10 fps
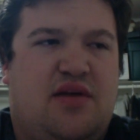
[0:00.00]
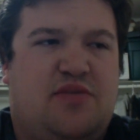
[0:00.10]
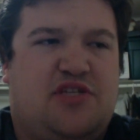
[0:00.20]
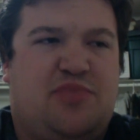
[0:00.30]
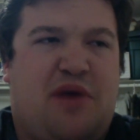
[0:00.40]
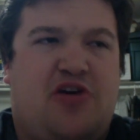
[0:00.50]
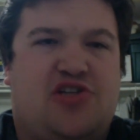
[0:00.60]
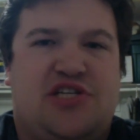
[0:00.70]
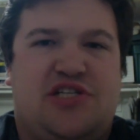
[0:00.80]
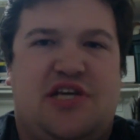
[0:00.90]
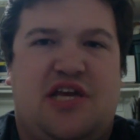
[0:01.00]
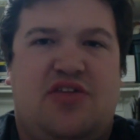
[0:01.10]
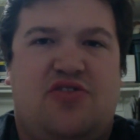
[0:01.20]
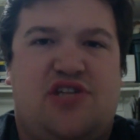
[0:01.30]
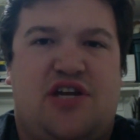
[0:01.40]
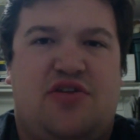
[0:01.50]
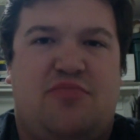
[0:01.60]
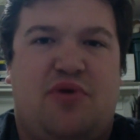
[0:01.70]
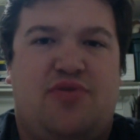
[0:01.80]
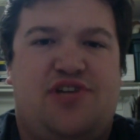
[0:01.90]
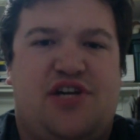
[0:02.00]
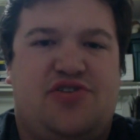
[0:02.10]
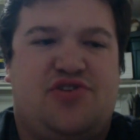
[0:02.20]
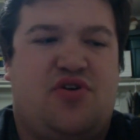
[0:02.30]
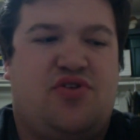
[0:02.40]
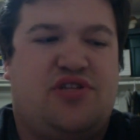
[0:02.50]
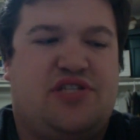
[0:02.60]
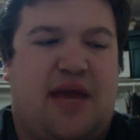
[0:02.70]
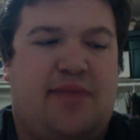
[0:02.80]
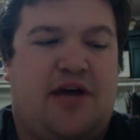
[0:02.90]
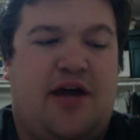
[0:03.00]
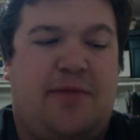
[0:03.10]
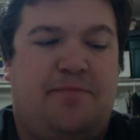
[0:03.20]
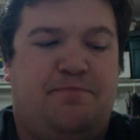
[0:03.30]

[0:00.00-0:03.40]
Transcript: disparaging to either gender, both genders, all at the same time.